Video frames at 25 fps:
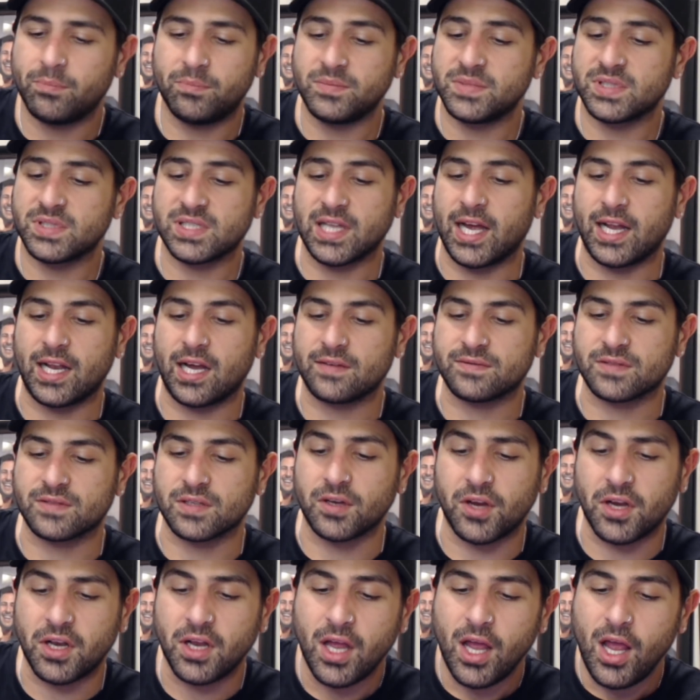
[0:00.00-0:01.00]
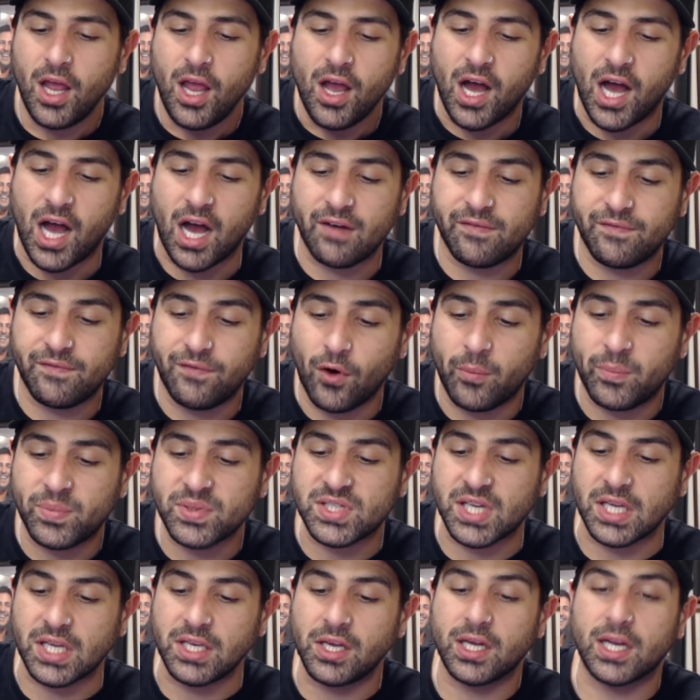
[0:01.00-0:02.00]
It's late afternoon. 4%,
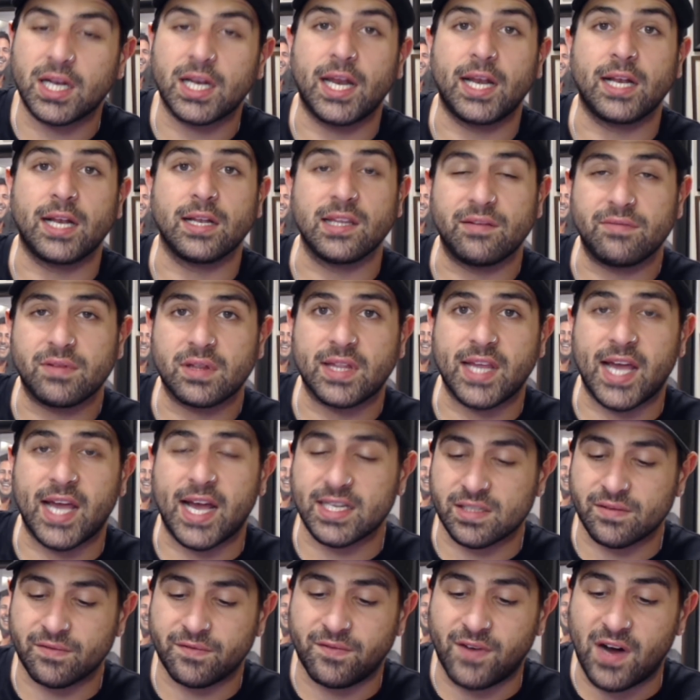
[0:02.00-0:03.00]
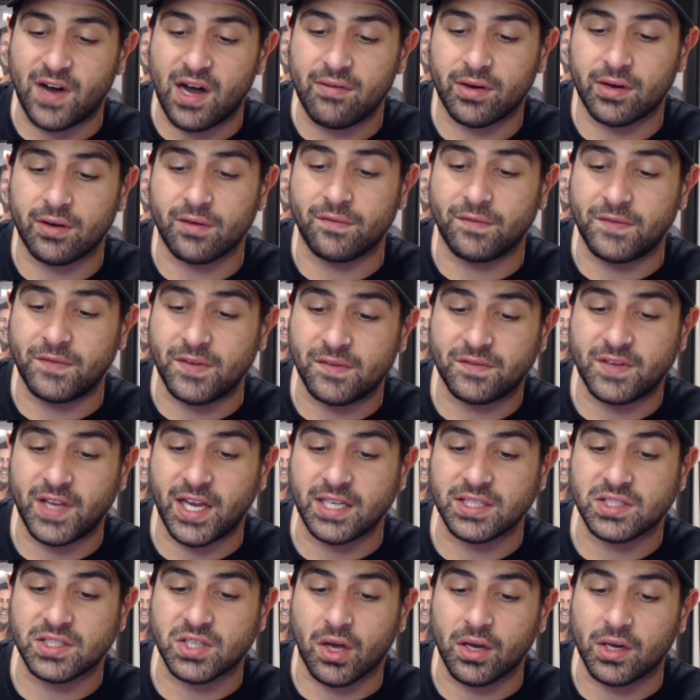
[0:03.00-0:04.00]
you're going to need
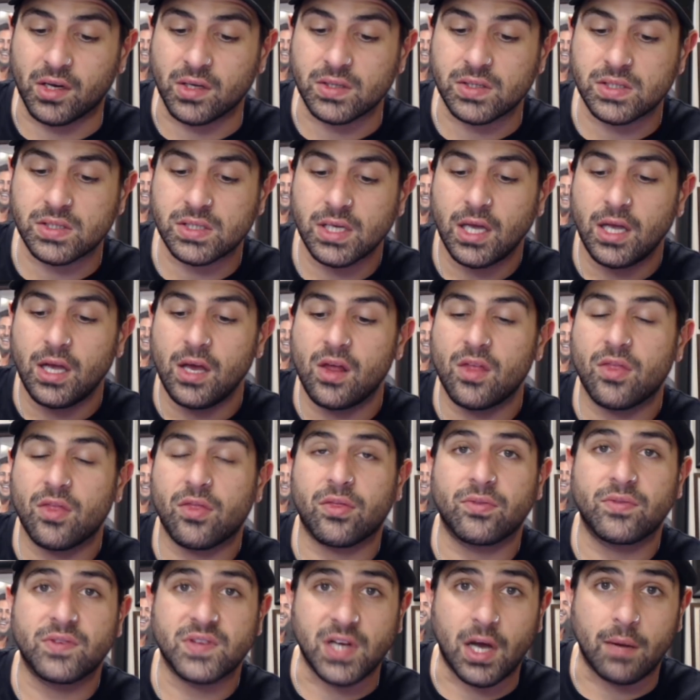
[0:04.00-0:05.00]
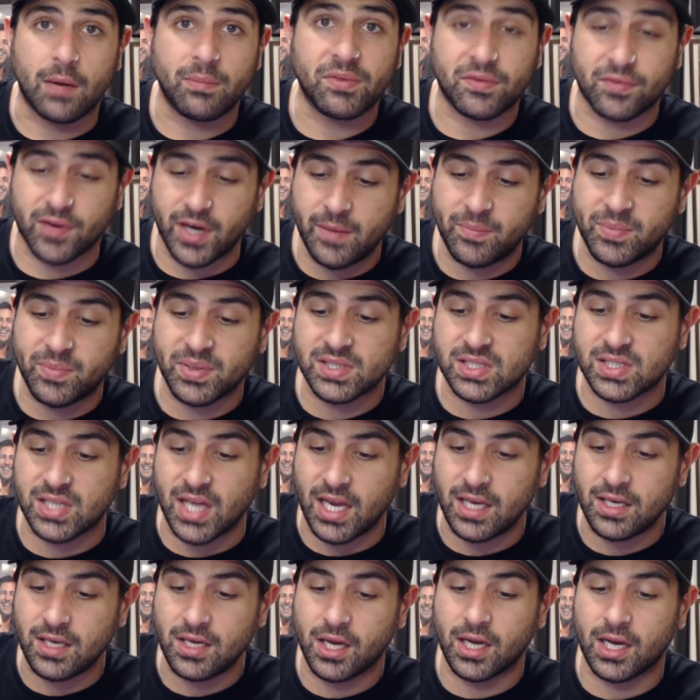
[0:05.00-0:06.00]
11,515 tokens. Top
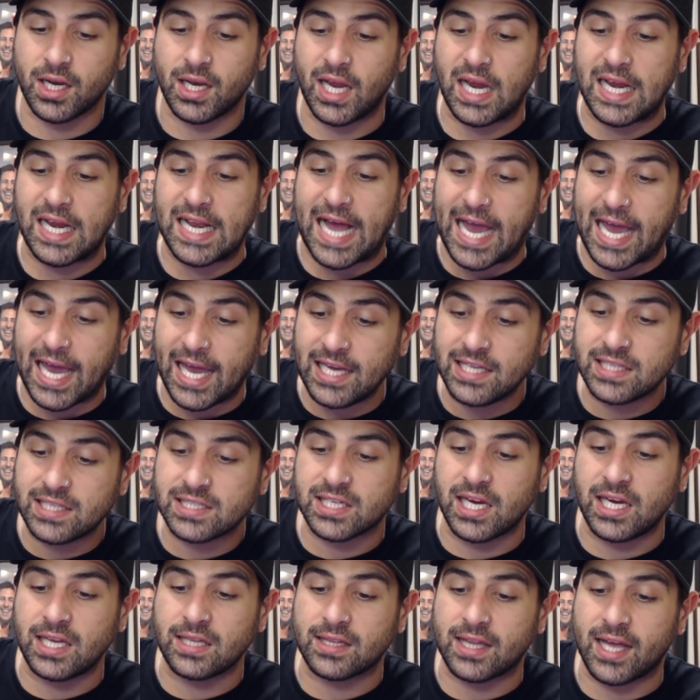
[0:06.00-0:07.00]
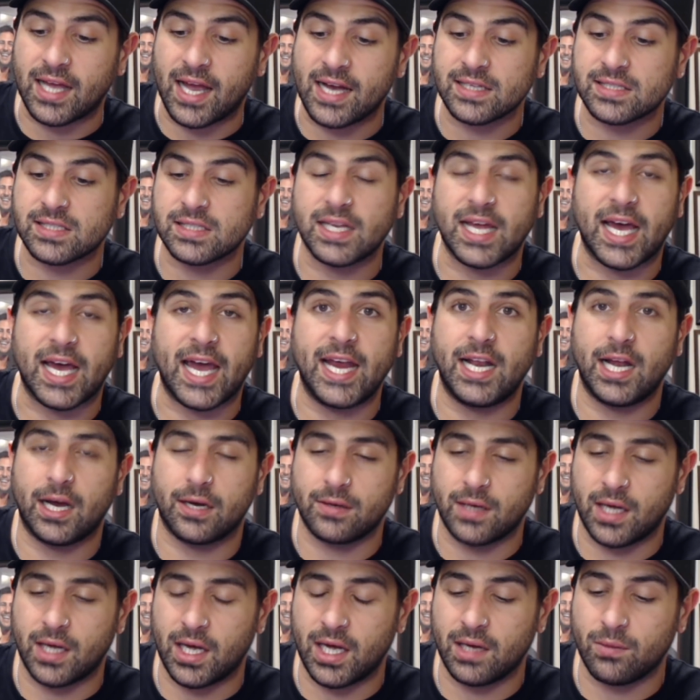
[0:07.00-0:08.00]
3%, you're going to need
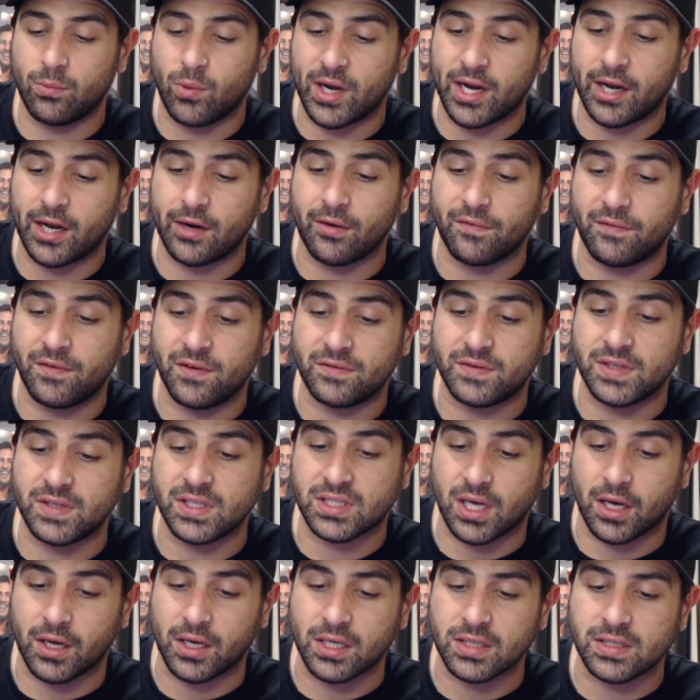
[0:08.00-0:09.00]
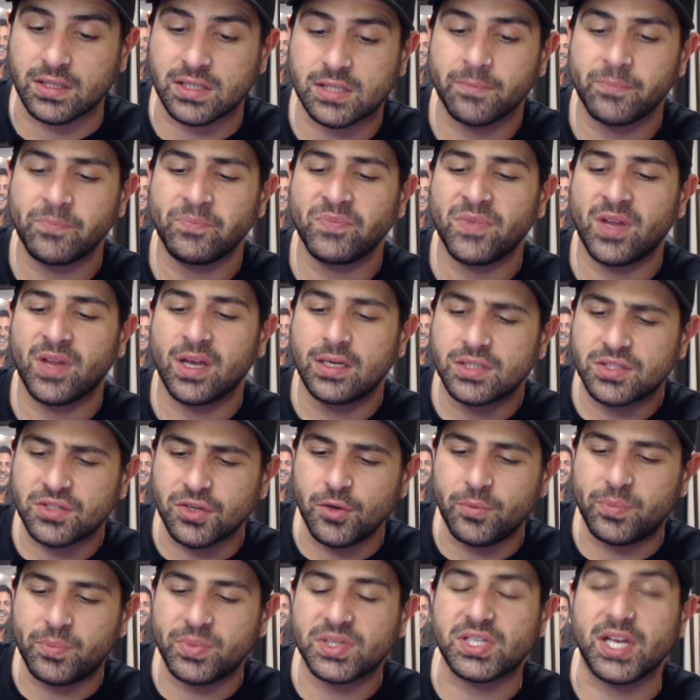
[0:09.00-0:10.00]
18,150 tokens.
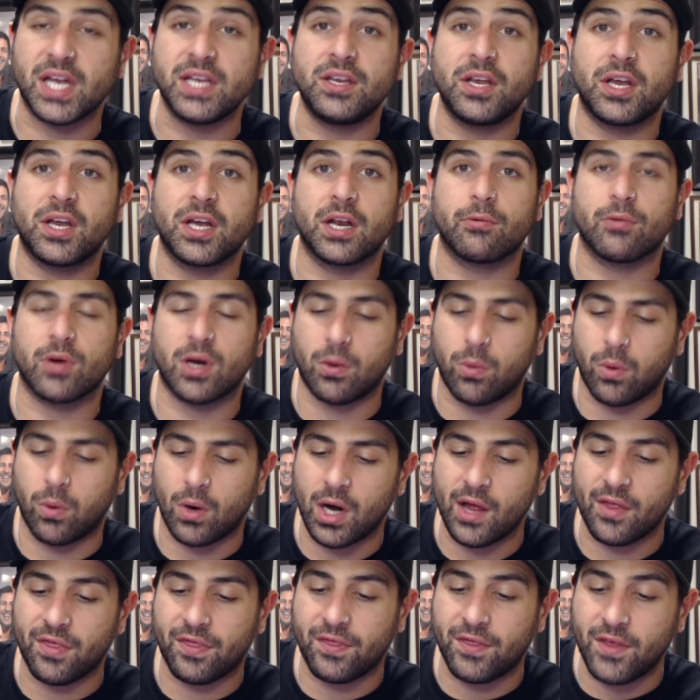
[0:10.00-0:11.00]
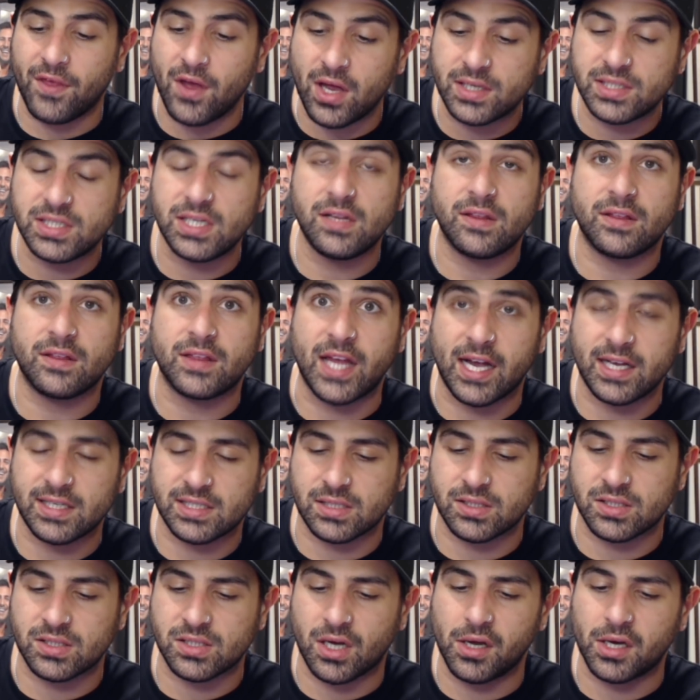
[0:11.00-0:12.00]
2%, you're going to require
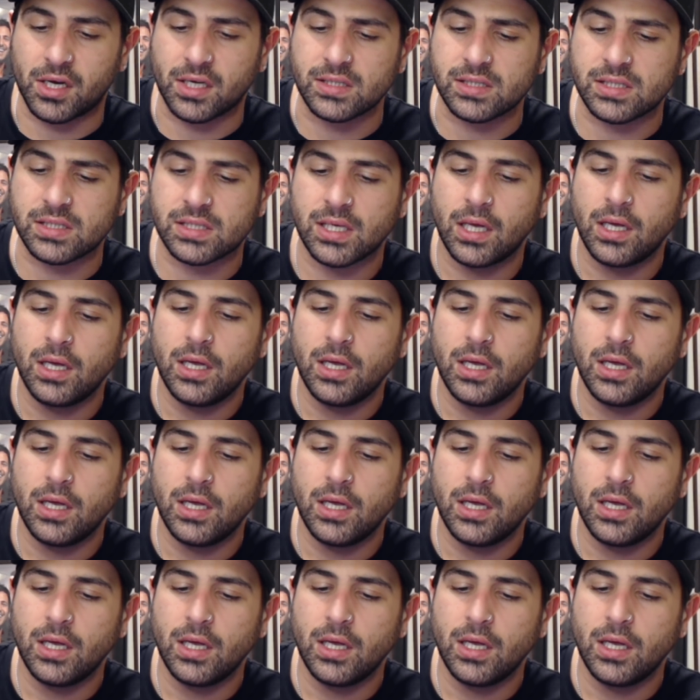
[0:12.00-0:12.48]
30,000 tokens.